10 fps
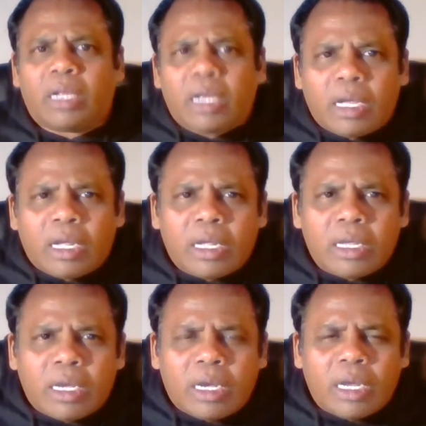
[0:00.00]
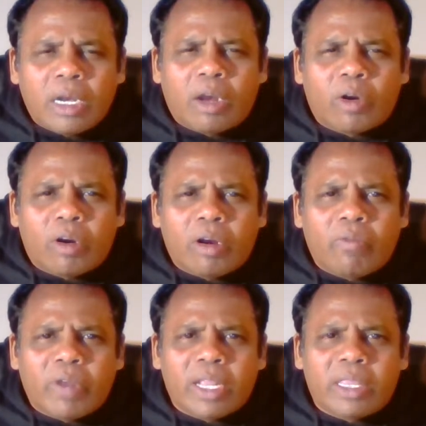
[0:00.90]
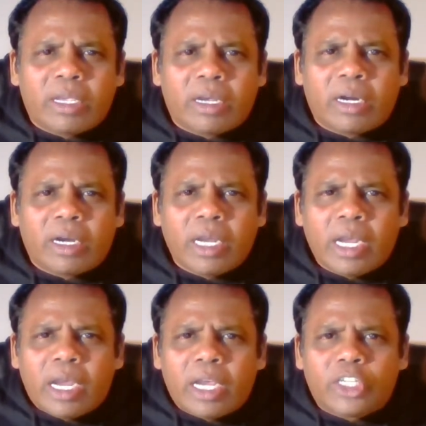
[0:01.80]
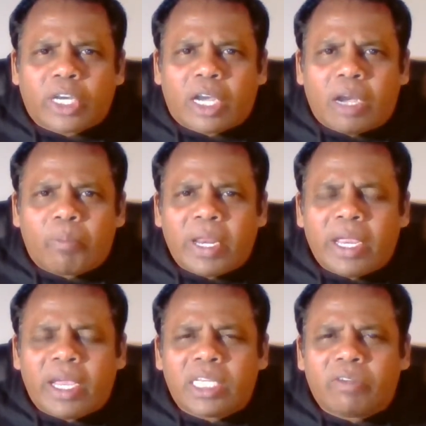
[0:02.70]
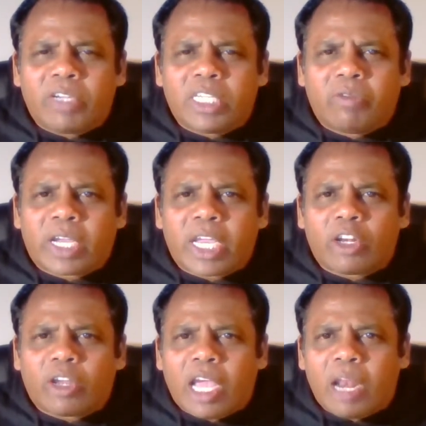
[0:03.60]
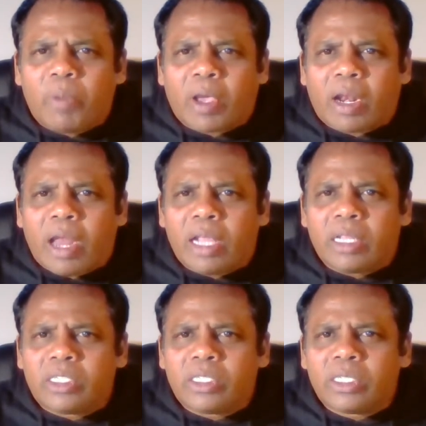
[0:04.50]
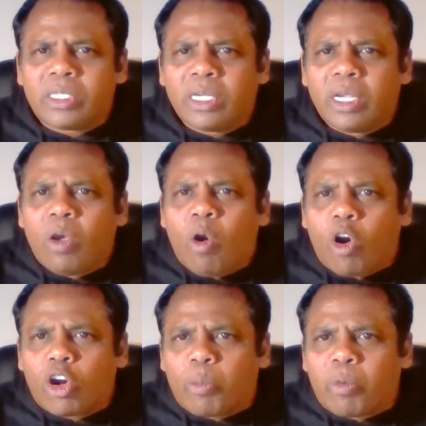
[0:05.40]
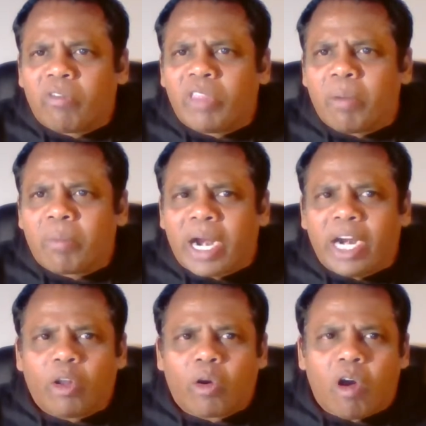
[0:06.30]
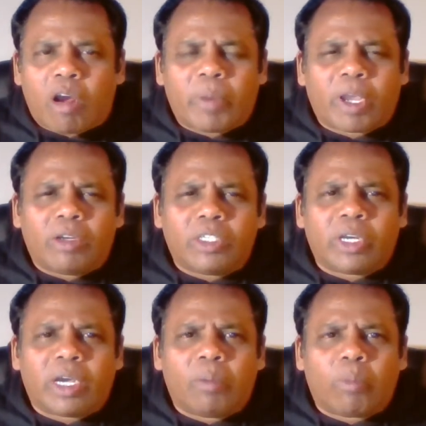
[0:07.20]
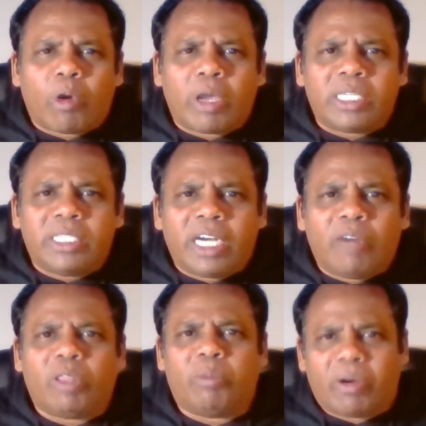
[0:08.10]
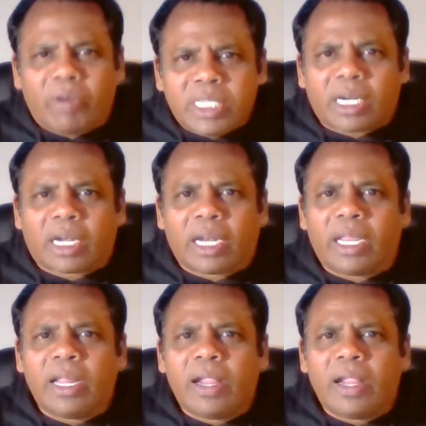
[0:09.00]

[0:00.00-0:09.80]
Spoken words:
Hello, Arun. Vinith here. Is your company AJV is working to help your clients or to prove them right or wrong because your employees did with you recently?